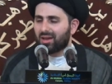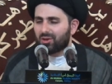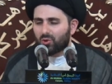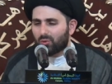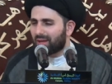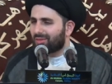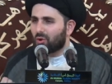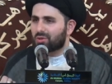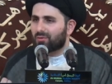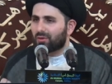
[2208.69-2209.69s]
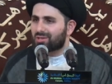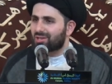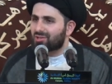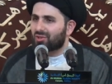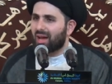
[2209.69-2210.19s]
You read those
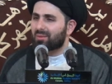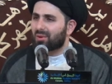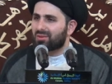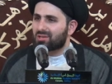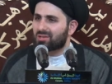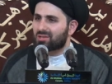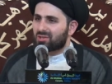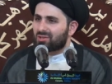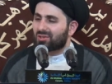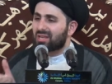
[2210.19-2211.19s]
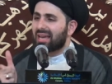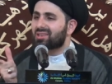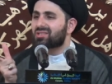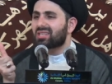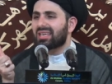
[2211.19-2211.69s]
verses tonight, brothers and sisters,
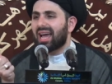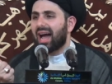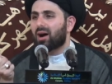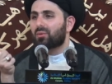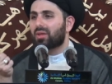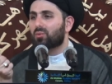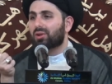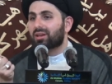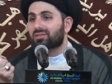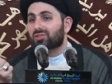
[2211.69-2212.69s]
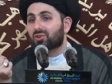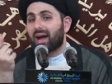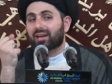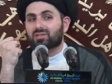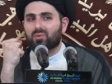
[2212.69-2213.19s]
see how they will
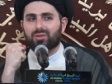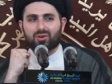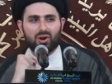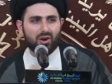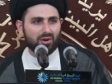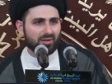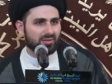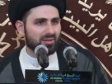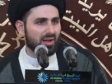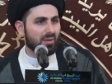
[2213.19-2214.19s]
interact with your heart.